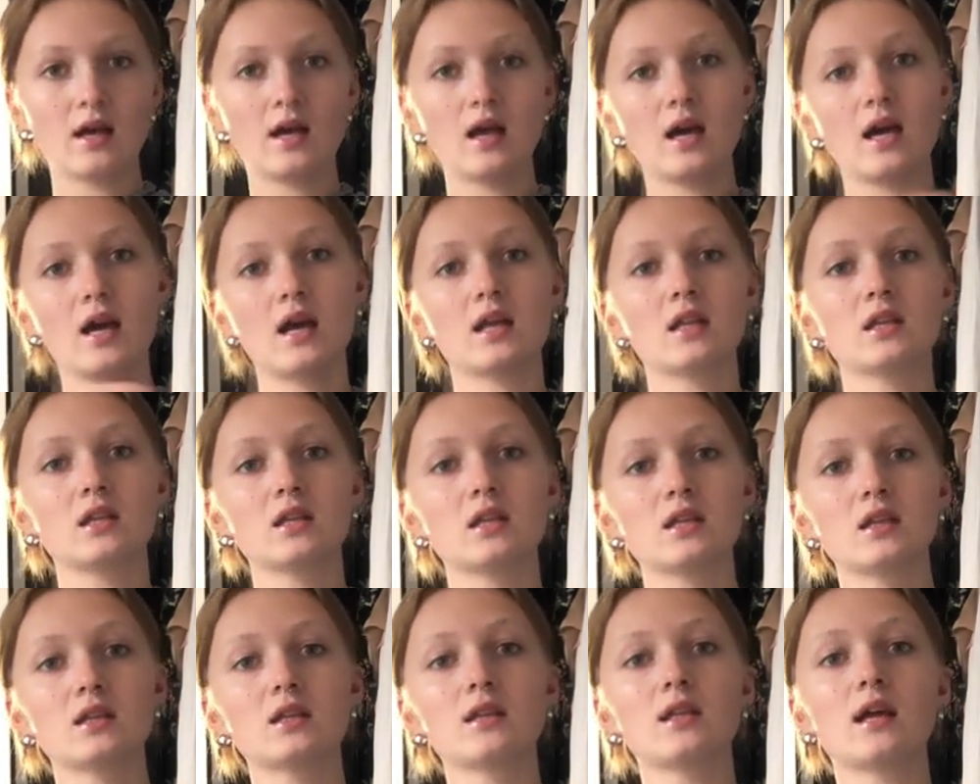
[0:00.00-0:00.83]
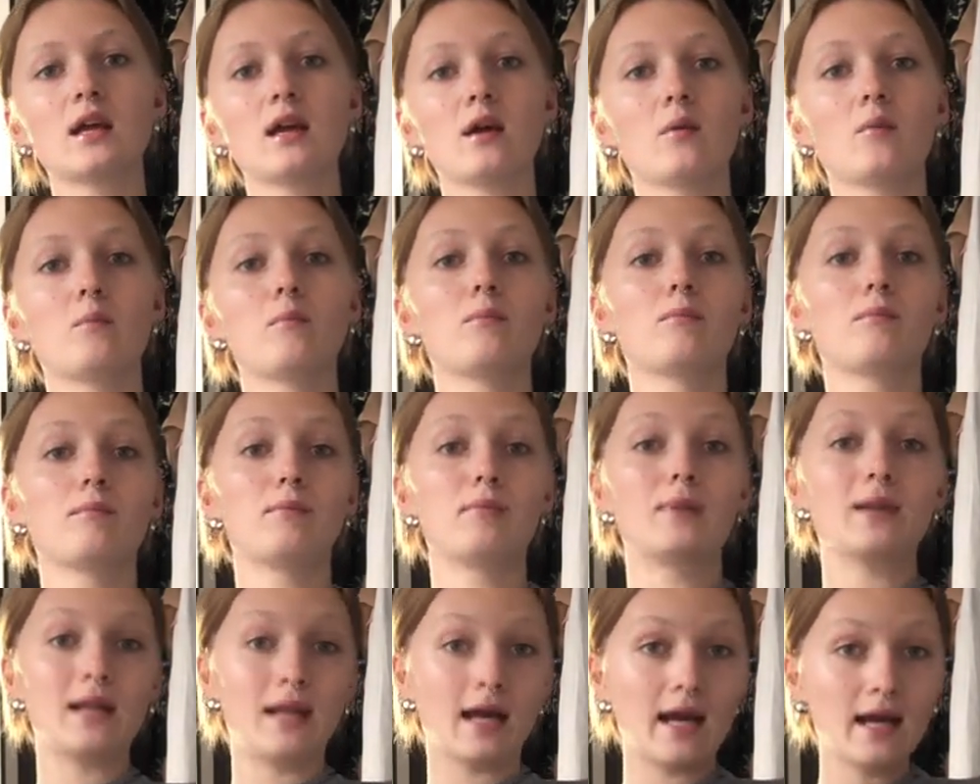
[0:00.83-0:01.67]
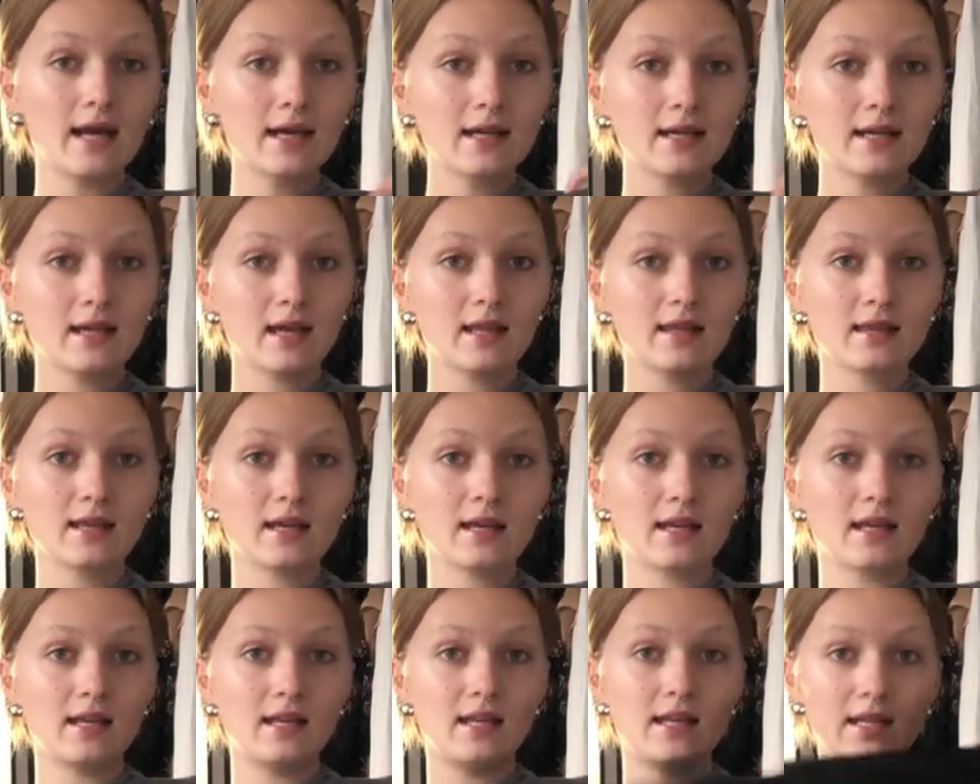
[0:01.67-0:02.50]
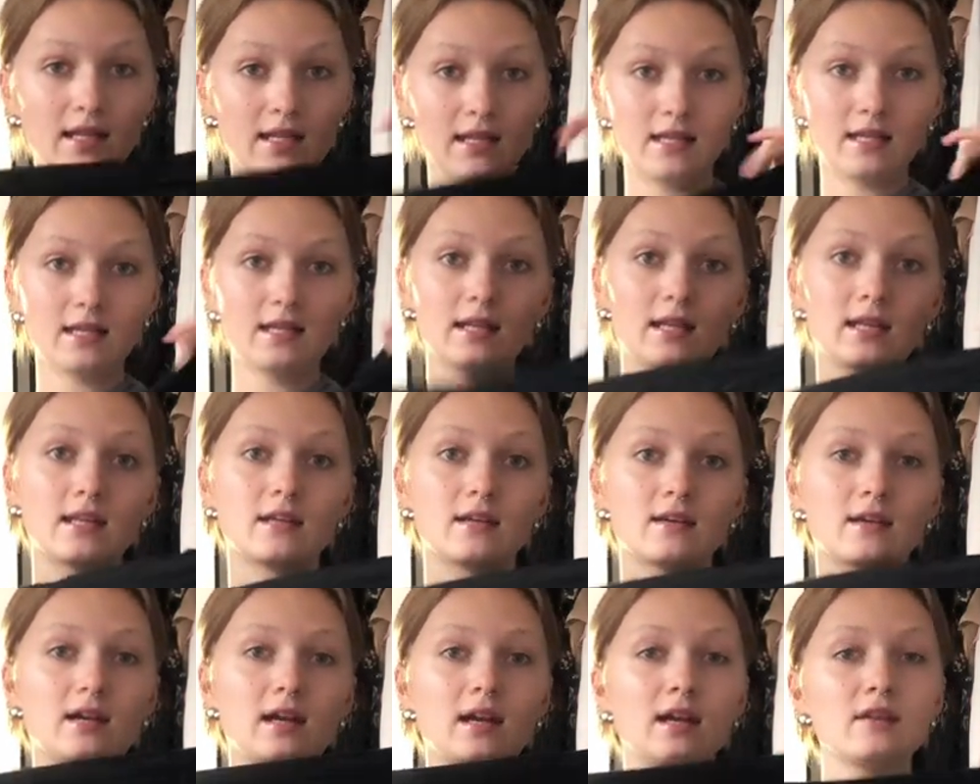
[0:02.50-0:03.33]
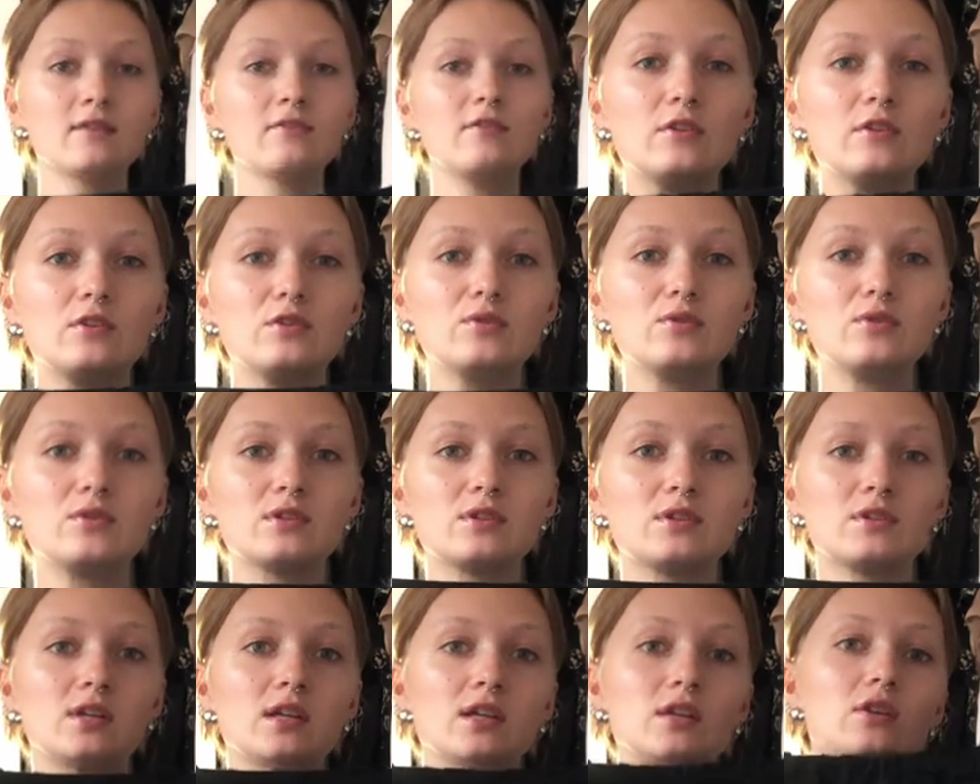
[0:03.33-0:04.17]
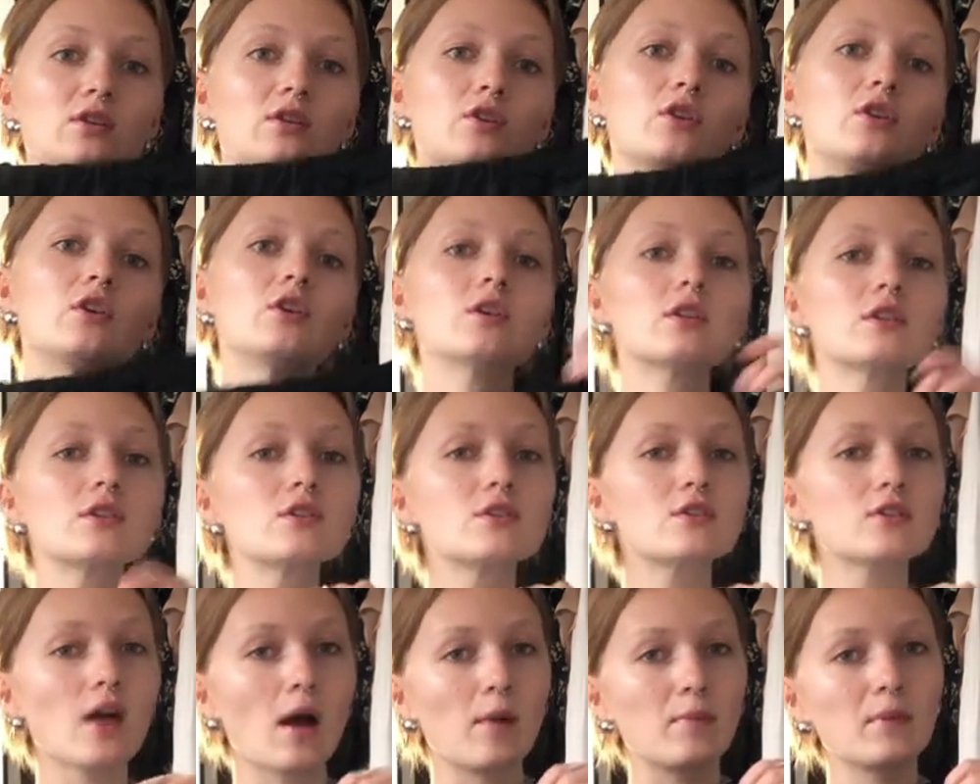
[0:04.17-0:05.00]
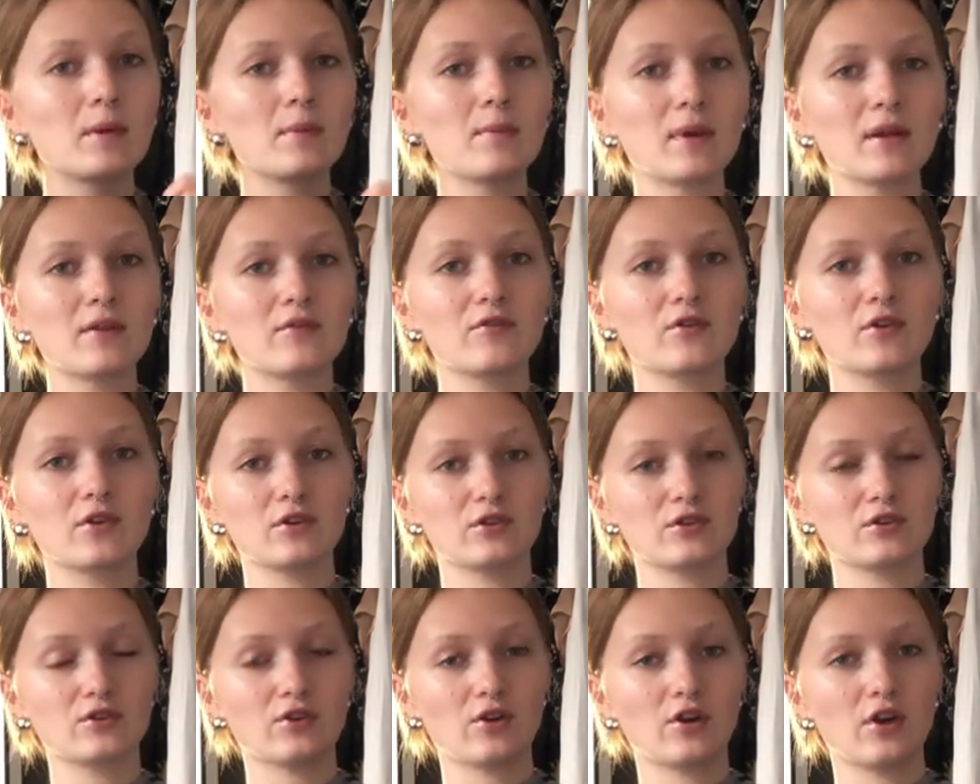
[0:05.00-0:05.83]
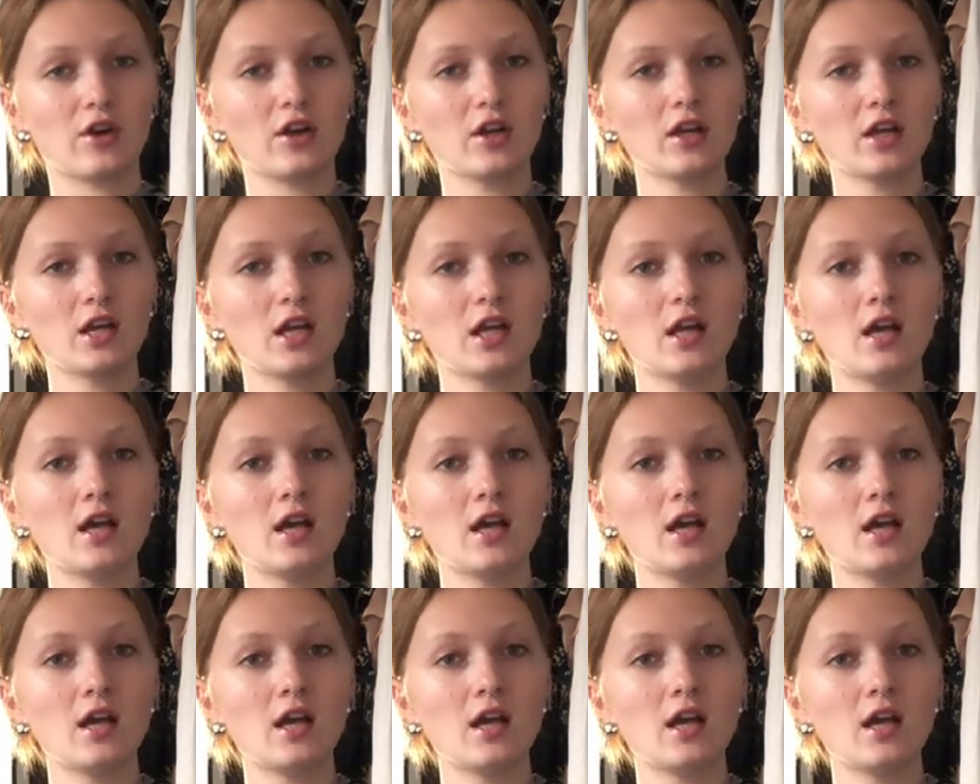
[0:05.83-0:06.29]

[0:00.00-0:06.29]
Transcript: And they are black and they are linen and they're kind loose so they could supplement for a skirt.